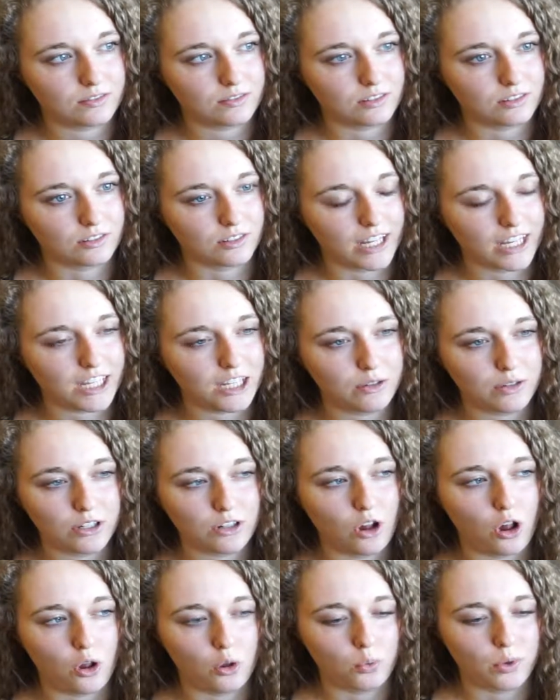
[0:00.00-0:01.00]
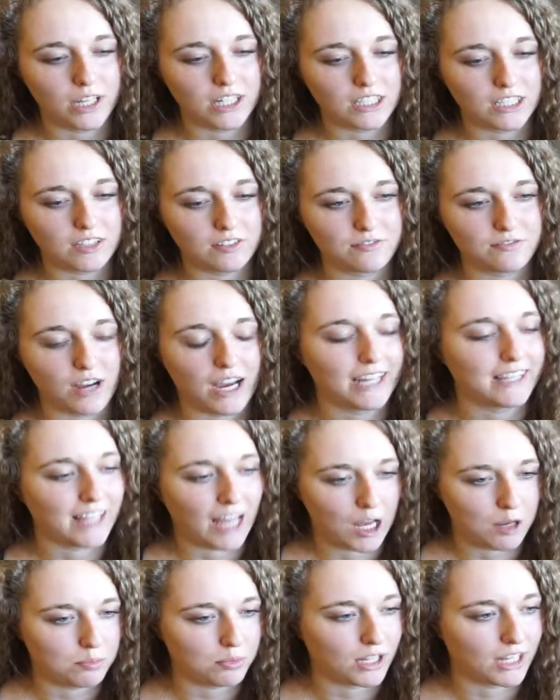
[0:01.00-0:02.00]
like, you could always find
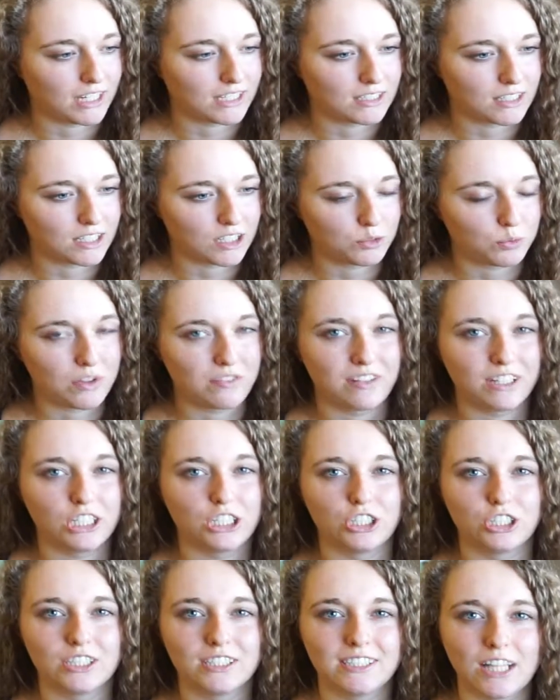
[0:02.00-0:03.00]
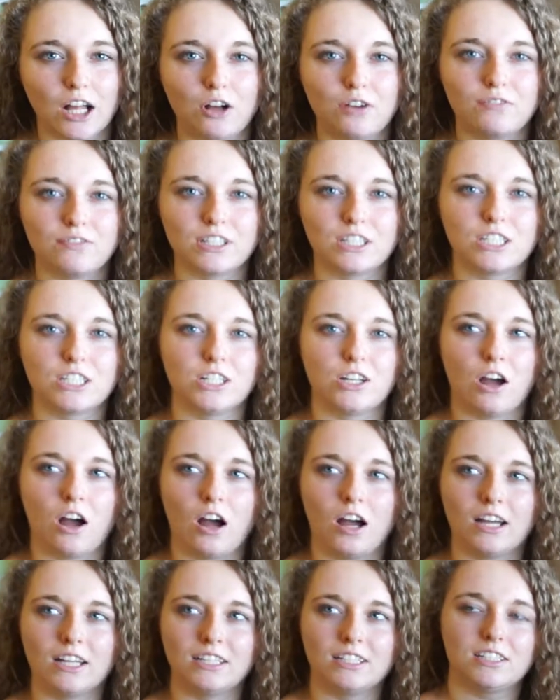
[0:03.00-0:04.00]
that place. It's within yourself, it's
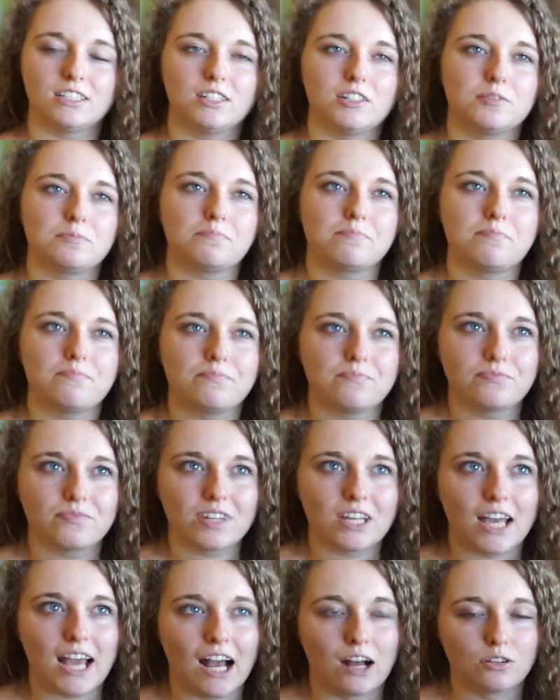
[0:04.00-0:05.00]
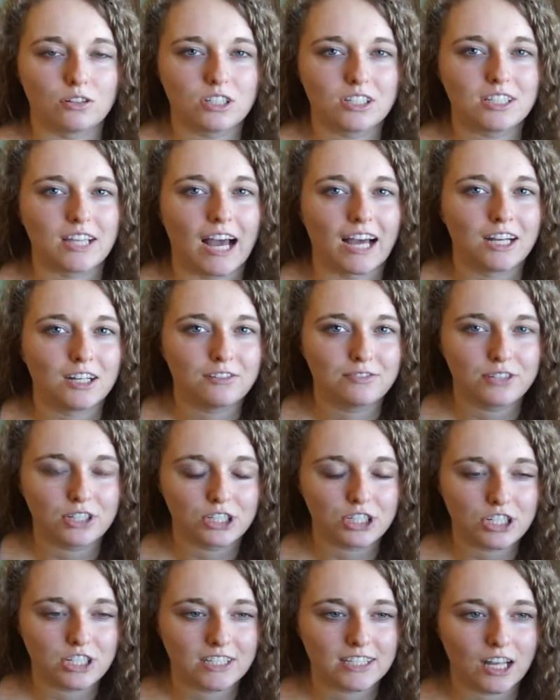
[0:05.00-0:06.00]
not outside of
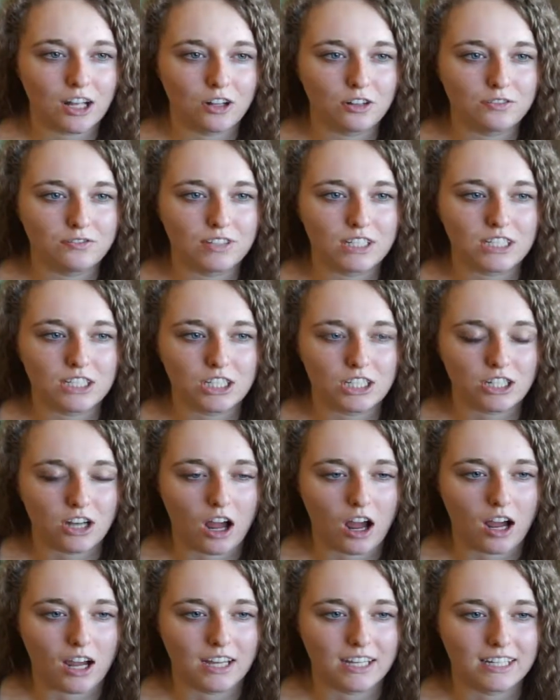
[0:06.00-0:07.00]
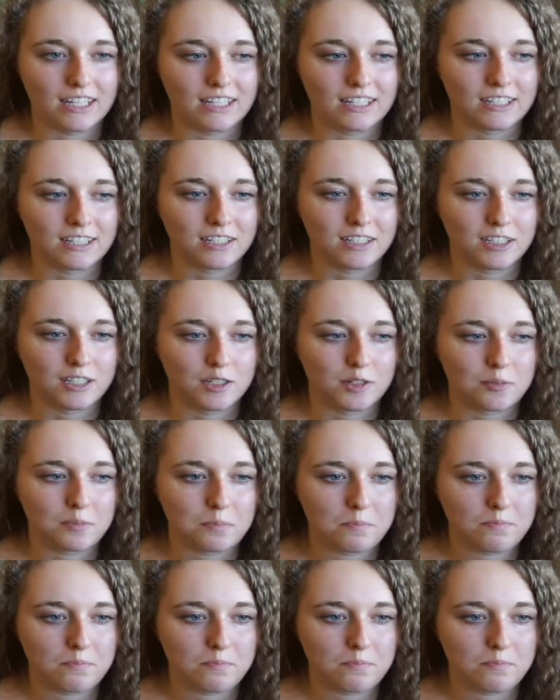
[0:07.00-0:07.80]
yourself, it's not in